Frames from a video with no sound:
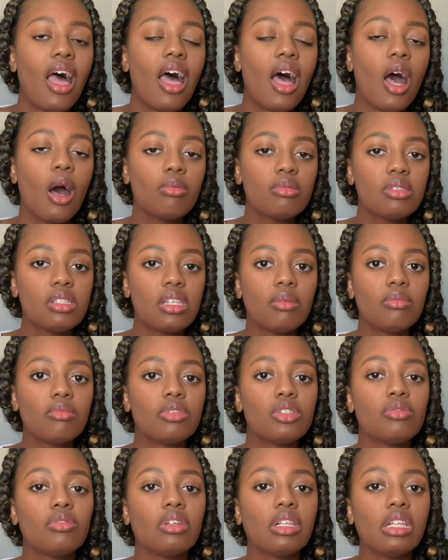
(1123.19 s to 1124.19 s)
helps them
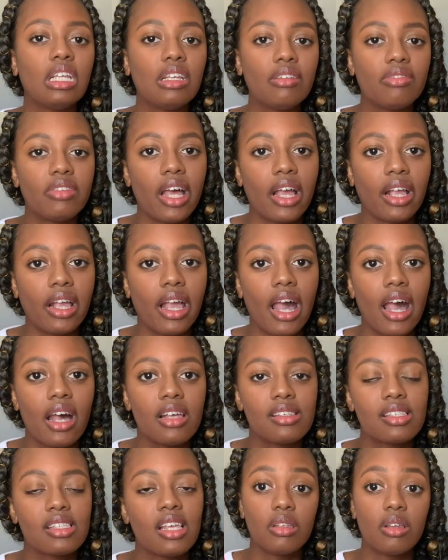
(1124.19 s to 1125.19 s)
to relieve that
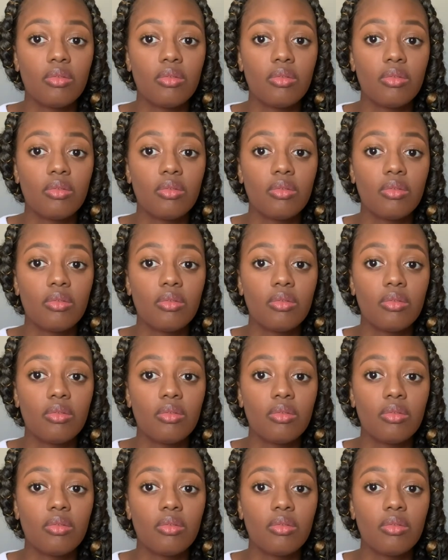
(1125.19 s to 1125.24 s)
gas.